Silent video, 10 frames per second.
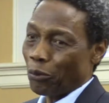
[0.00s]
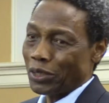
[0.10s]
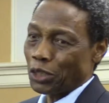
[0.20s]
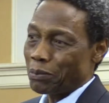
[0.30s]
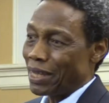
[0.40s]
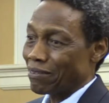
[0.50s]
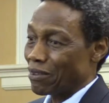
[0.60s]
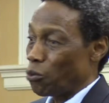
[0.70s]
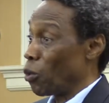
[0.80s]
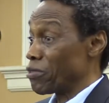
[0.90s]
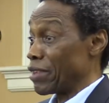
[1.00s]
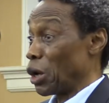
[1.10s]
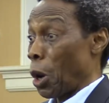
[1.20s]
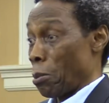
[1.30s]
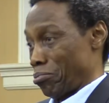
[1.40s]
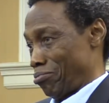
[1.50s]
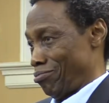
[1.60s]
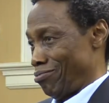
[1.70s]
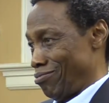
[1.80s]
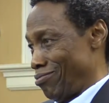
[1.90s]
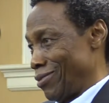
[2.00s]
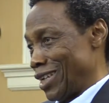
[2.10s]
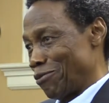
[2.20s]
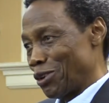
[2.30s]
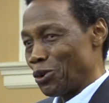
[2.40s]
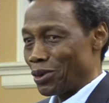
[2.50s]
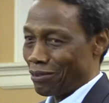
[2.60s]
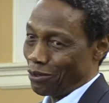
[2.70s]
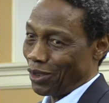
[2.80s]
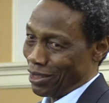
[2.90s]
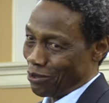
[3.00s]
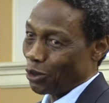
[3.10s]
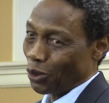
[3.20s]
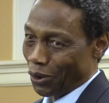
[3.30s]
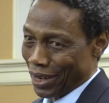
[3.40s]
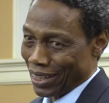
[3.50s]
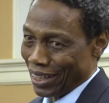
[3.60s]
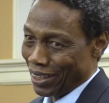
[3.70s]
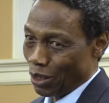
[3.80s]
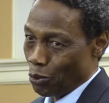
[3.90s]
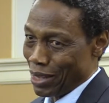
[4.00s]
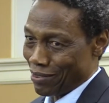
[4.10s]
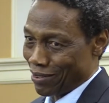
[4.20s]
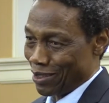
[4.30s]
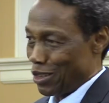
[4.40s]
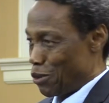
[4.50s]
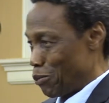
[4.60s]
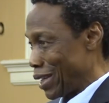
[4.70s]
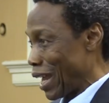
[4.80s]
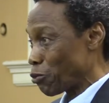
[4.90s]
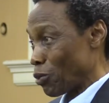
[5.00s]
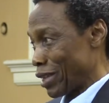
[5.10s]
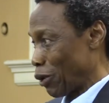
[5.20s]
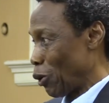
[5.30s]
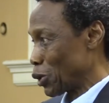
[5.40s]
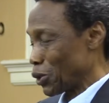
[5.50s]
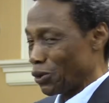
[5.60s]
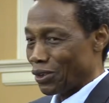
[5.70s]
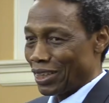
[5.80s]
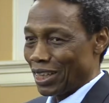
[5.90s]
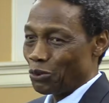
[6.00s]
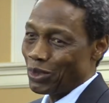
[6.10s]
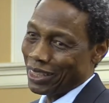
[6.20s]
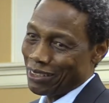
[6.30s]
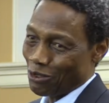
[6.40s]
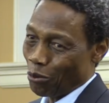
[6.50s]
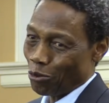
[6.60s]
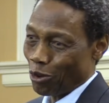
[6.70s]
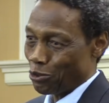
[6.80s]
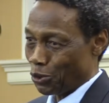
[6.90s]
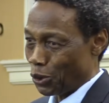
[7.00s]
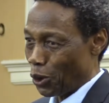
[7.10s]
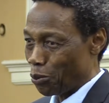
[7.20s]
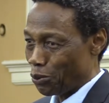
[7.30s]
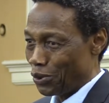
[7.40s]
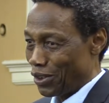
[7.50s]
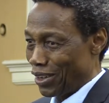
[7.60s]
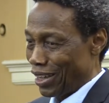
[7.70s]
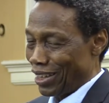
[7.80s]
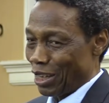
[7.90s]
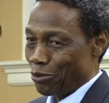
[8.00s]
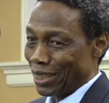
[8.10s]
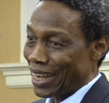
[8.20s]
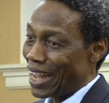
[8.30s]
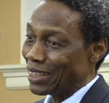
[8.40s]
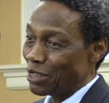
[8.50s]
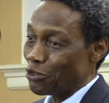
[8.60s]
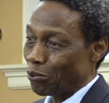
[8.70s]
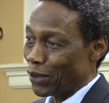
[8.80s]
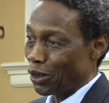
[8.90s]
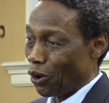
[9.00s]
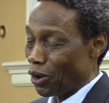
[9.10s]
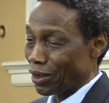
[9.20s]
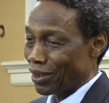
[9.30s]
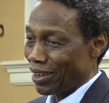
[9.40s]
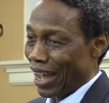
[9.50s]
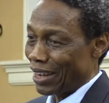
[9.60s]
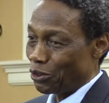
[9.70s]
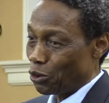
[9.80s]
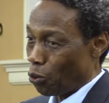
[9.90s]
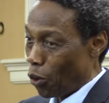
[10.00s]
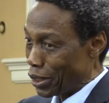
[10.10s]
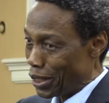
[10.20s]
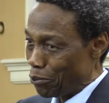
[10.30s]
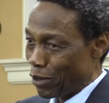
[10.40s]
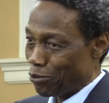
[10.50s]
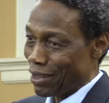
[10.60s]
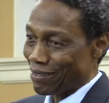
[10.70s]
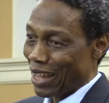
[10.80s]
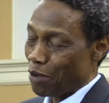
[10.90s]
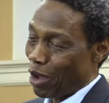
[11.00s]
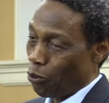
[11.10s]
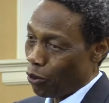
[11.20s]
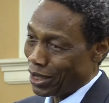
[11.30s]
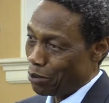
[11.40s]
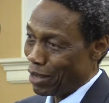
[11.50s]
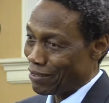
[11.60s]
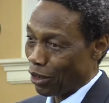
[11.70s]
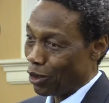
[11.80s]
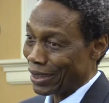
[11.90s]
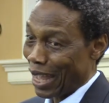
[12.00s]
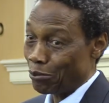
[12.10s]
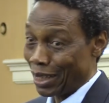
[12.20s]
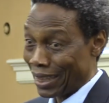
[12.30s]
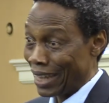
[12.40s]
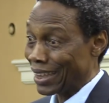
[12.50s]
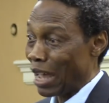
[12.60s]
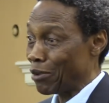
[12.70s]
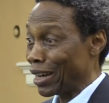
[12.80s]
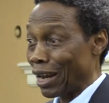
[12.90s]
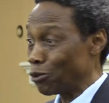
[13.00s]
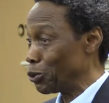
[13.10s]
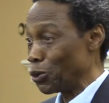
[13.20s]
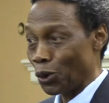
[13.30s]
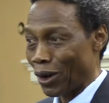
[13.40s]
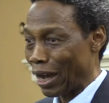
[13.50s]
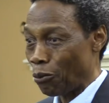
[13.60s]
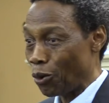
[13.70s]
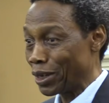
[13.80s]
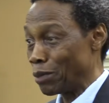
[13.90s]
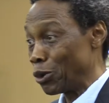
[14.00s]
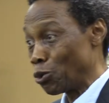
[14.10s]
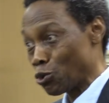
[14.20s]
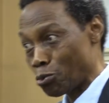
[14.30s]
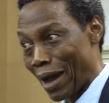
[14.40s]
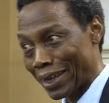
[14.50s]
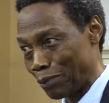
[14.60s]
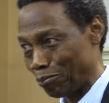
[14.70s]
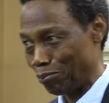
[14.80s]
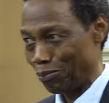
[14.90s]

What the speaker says: punishment was the norm, even though it's not tolerated in the West. But that was the culture in which some of us grew up. If a child did something wrong, and you warn him the first time, and warn him a second time, the third time around, you no longer warn him, you will smack him.